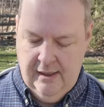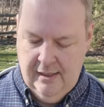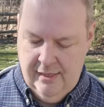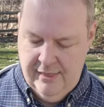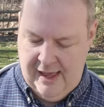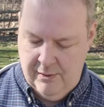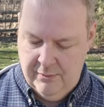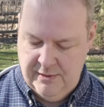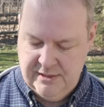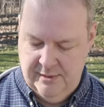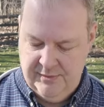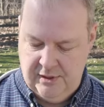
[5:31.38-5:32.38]
That would be
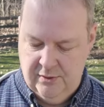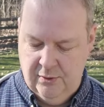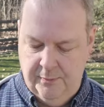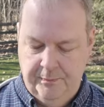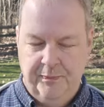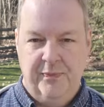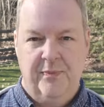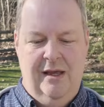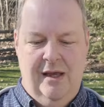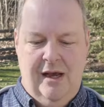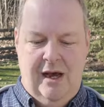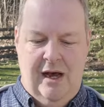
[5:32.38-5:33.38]
something cool.
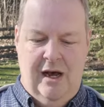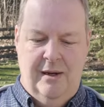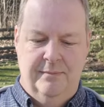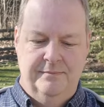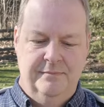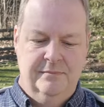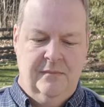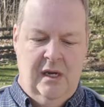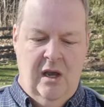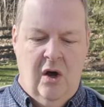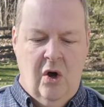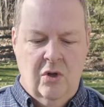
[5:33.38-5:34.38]
Um,
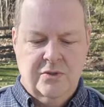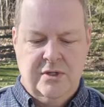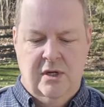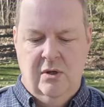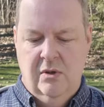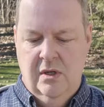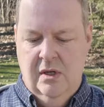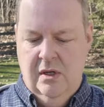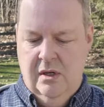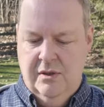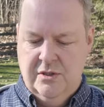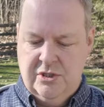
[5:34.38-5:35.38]
also,
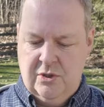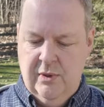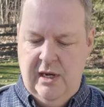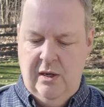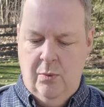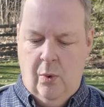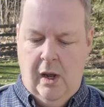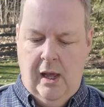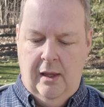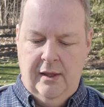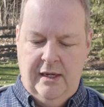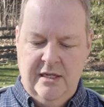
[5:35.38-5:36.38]
the screen,
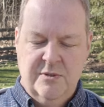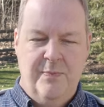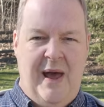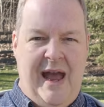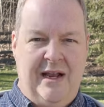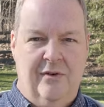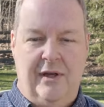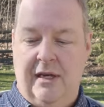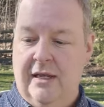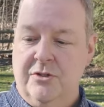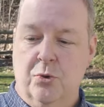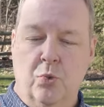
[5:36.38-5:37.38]
while it is backlit,
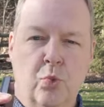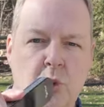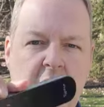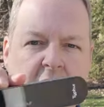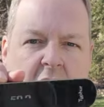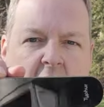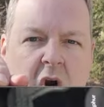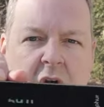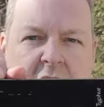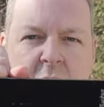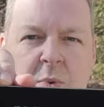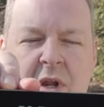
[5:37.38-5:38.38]
it's really hard
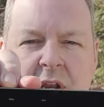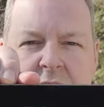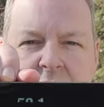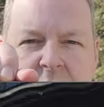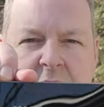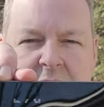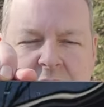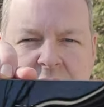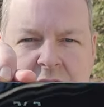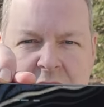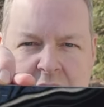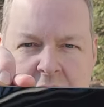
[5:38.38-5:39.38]
to read in direct
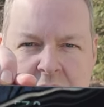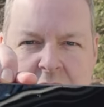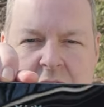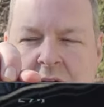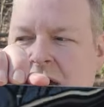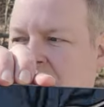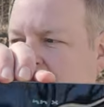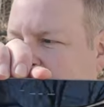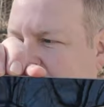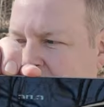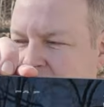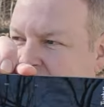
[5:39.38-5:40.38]
sunlight. Um,
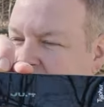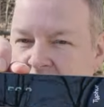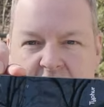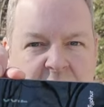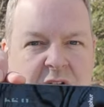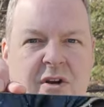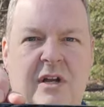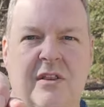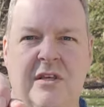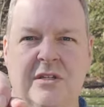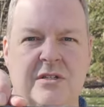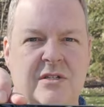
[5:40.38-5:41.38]
I was out here cooking
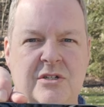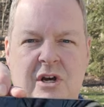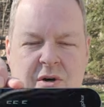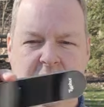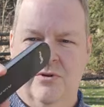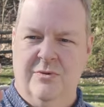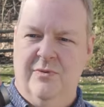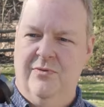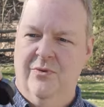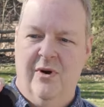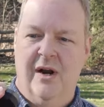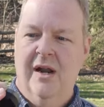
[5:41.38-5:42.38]
these chuck roasts
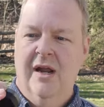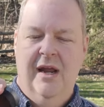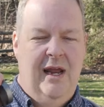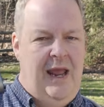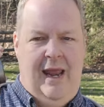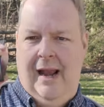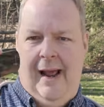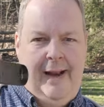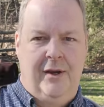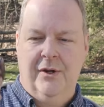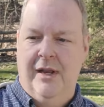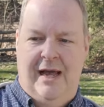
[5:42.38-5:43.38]
before, and I
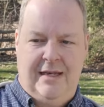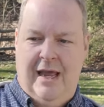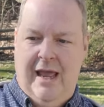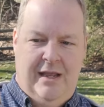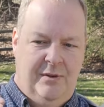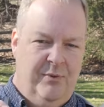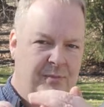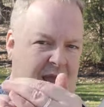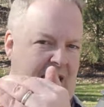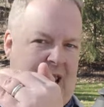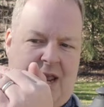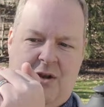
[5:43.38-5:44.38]
could not, I had to put my
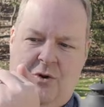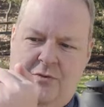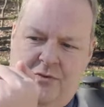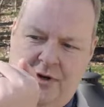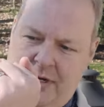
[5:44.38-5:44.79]
hand over it